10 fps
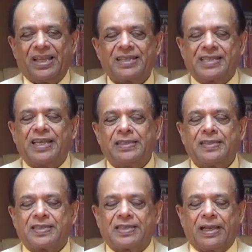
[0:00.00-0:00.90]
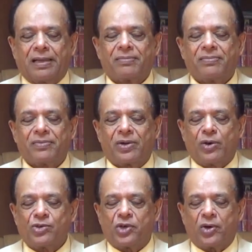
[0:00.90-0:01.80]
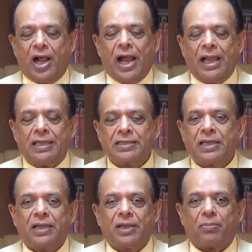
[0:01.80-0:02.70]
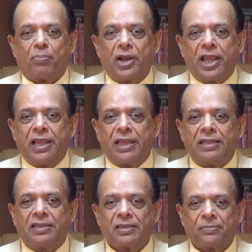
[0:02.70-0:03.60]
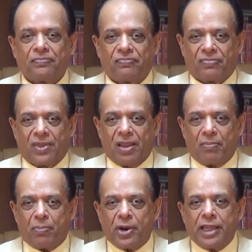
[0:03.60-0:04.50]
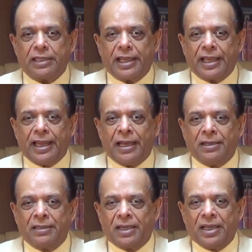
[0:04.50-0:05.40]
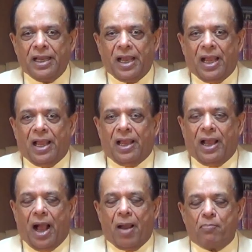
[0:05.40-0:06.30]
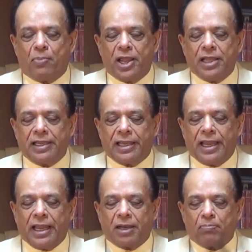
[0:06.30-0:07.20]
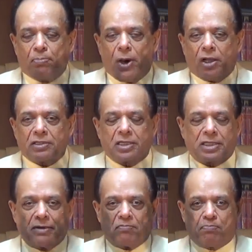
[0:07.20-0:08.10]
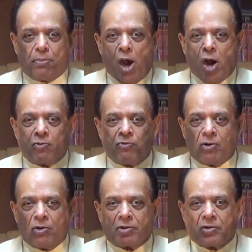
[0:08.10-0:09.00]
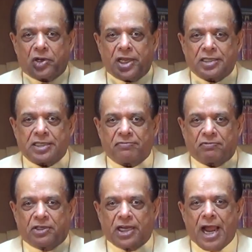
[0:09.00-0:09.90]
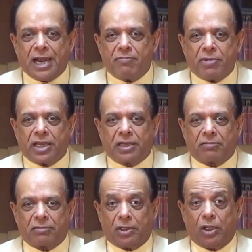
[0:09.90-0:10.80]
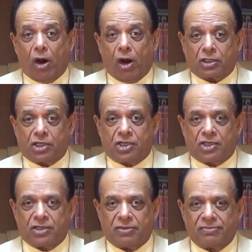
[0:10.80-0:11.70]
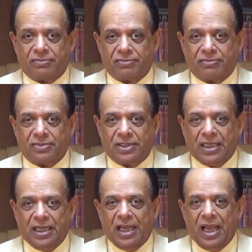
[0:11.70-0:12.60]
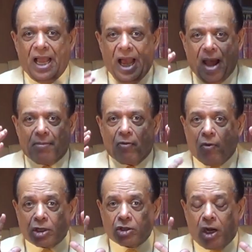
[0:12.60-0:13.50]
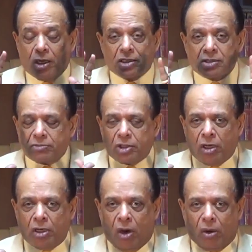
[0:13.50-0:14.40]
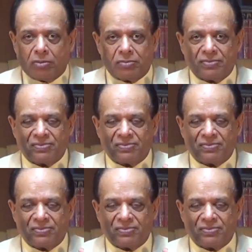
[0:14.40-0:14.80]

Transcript: Sit still. Close your eyes. Breathe. Breathing in. And breathing in positive, powerful, creative, dynamic thoughts. And what thoughts? Don't know.